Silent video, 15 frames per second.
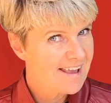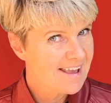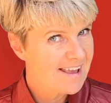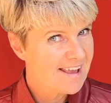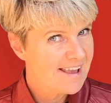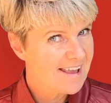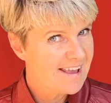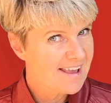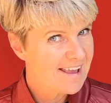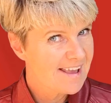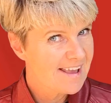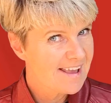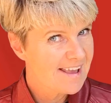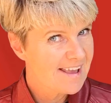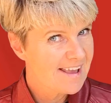
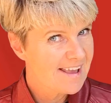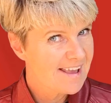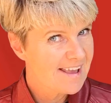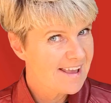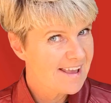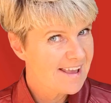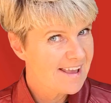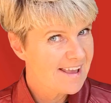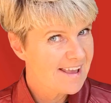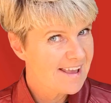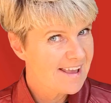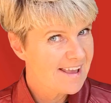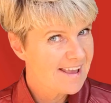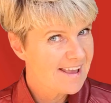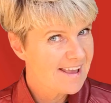
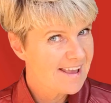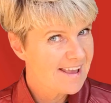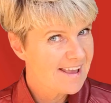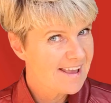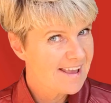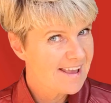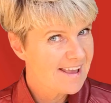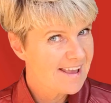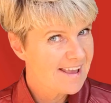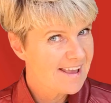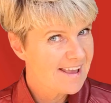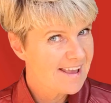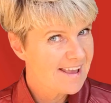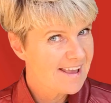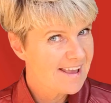
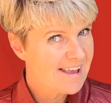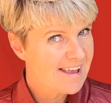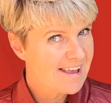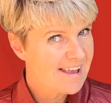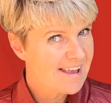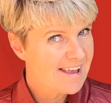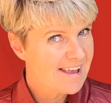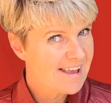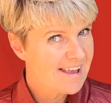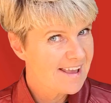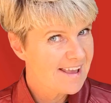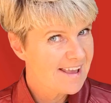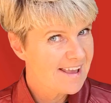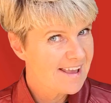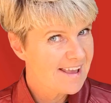
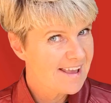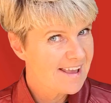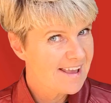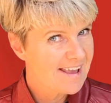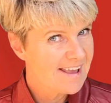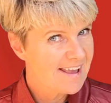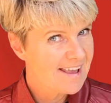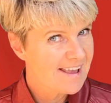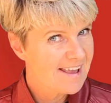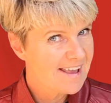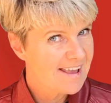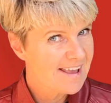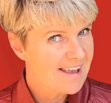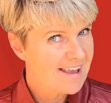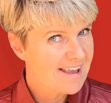
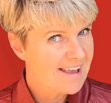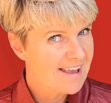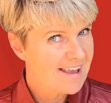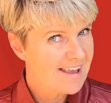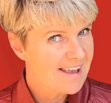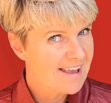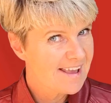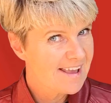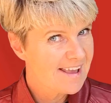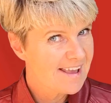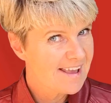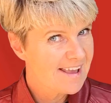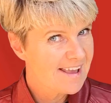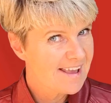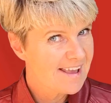
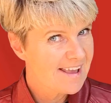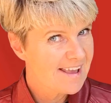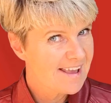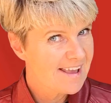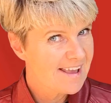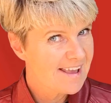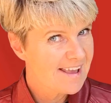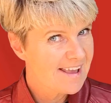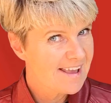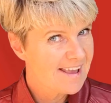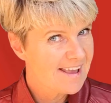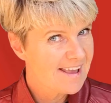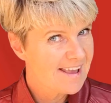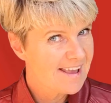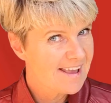
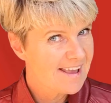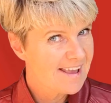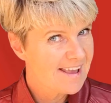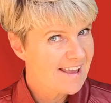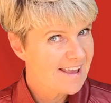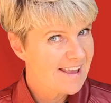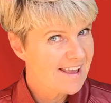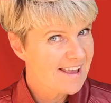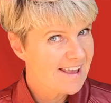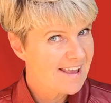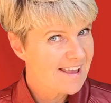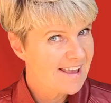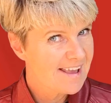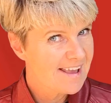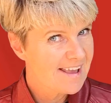This is a still picture; no speech is visible.